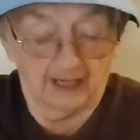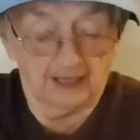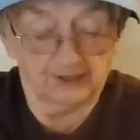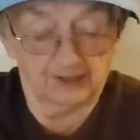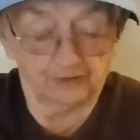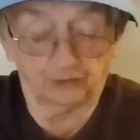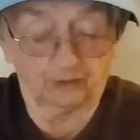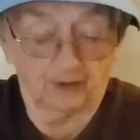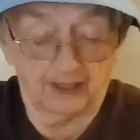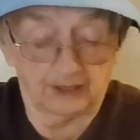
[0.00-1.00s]
Sister
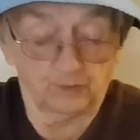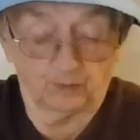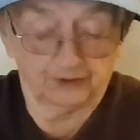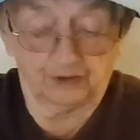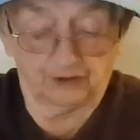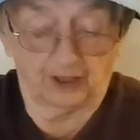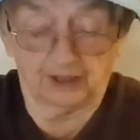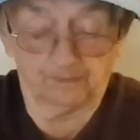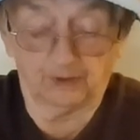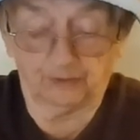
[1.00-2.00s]
Grace once
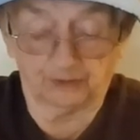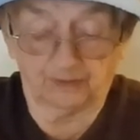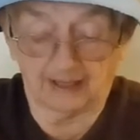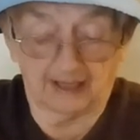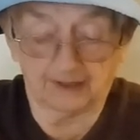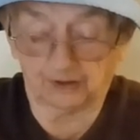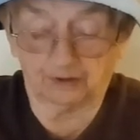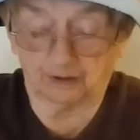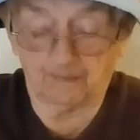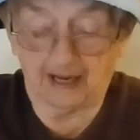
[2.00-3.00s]
chased me through the house to
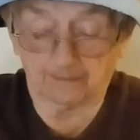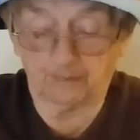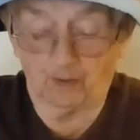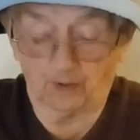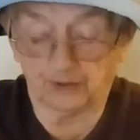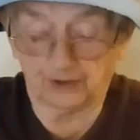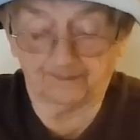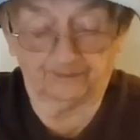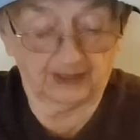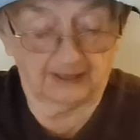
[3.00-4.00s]
the back porch,
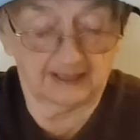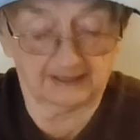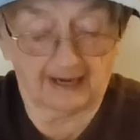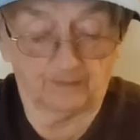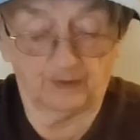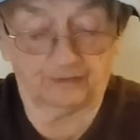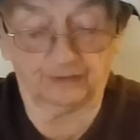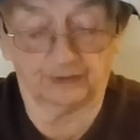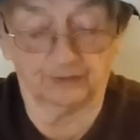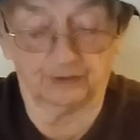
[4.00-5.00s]
and as I went
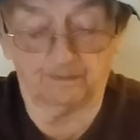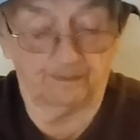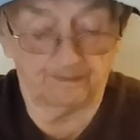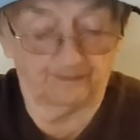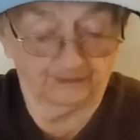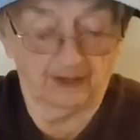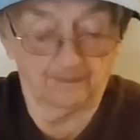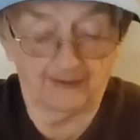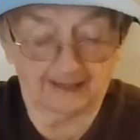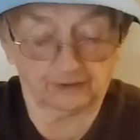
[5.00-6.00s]
through the
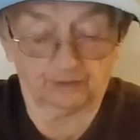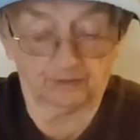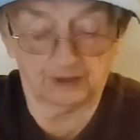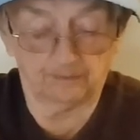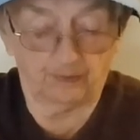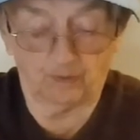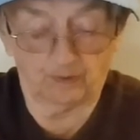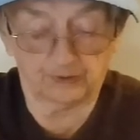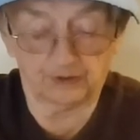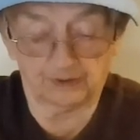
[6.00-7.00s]
back screen
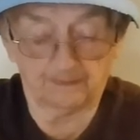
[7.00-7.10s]
porch,